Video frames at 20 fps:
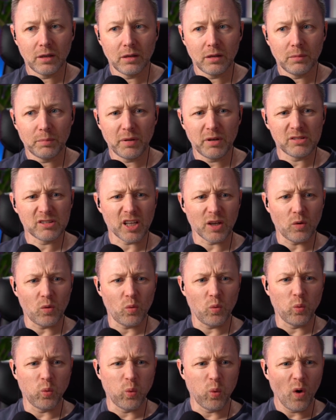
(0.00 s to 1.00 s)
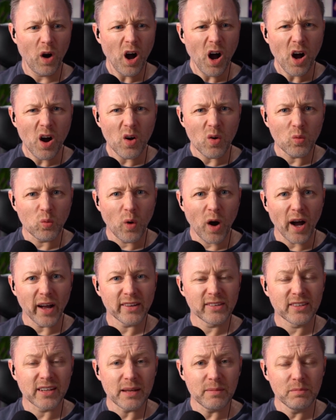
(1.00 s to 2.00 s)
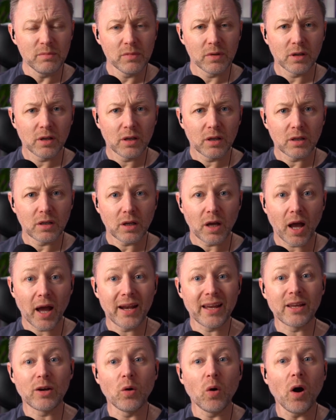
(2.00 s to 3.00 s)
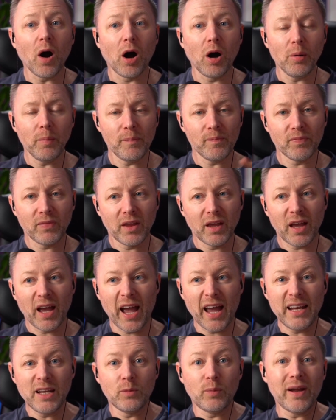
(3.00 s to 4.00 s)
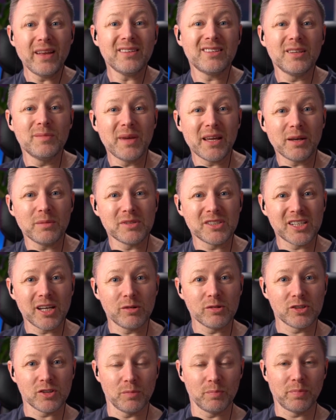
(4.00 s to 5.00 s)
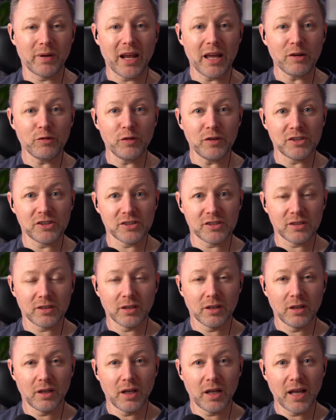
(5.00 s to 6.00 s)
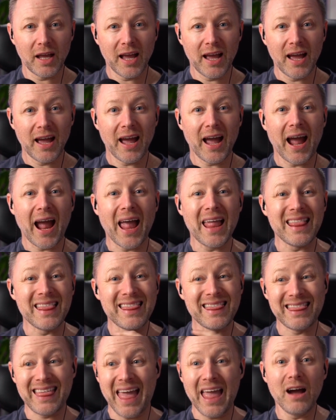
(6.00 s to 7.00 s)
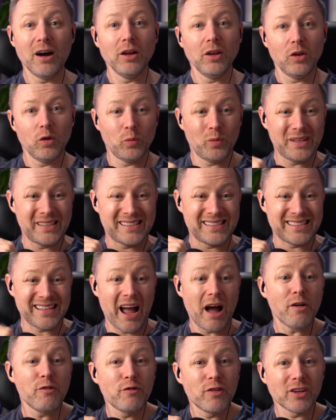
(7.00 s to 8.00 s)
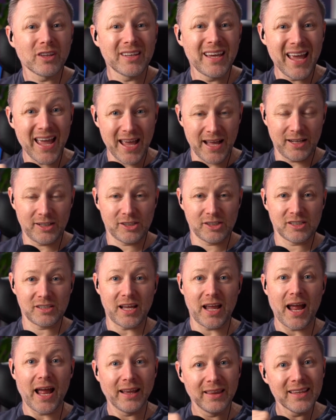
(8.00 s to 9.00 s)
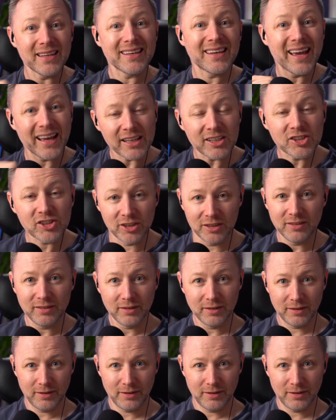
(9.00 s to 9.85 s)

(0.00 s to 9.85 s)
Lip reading: But he was like, "What? What a dream." And he got up and he went to make himself some breakfast. And there was Zaffa Cakes in the kitchen.